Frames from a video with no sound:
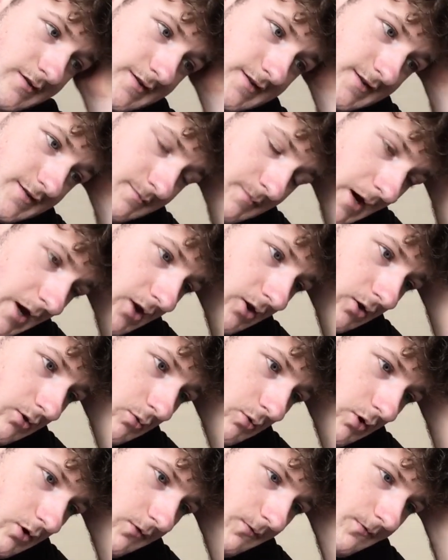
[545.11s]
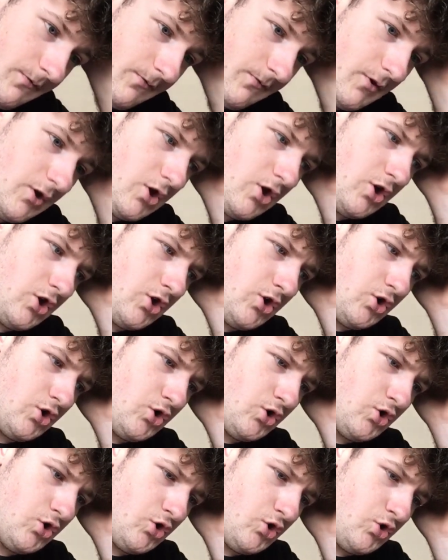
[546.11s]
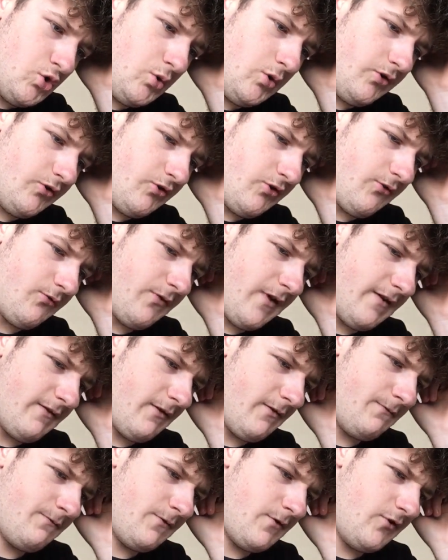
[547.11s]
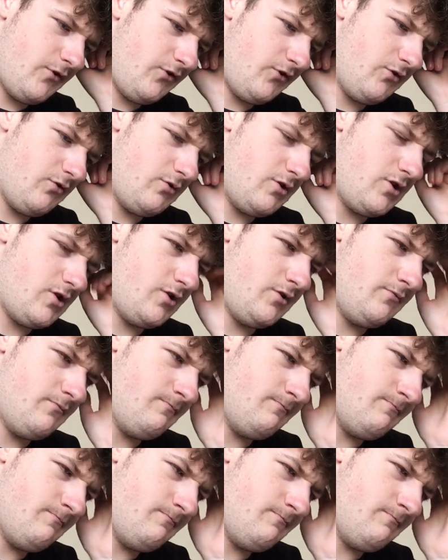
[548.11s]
Smiler Wolf. Who is your favorite fursuiter?